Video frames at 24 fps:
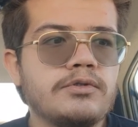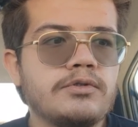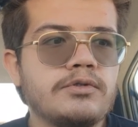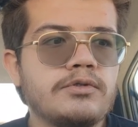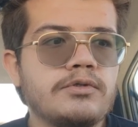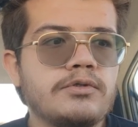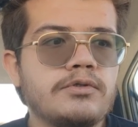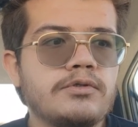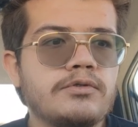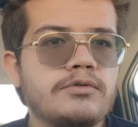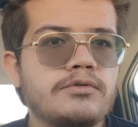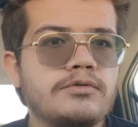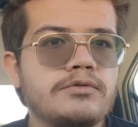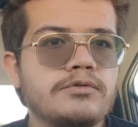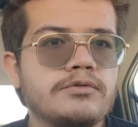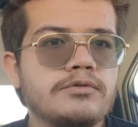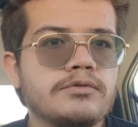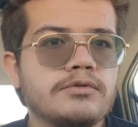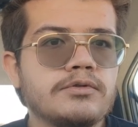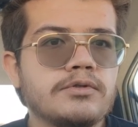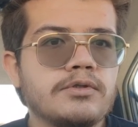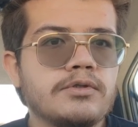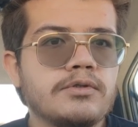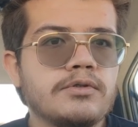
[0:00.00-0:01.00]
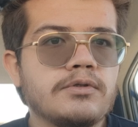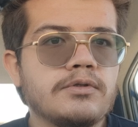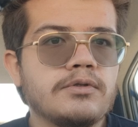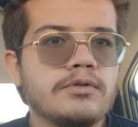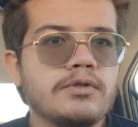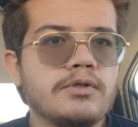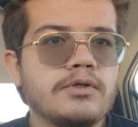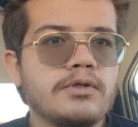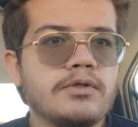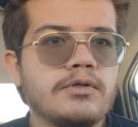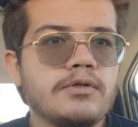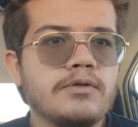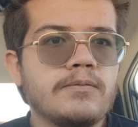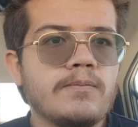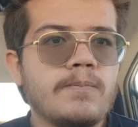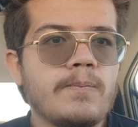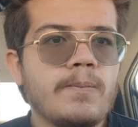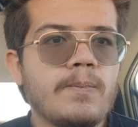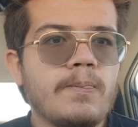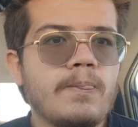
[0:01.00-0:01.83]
[no speech]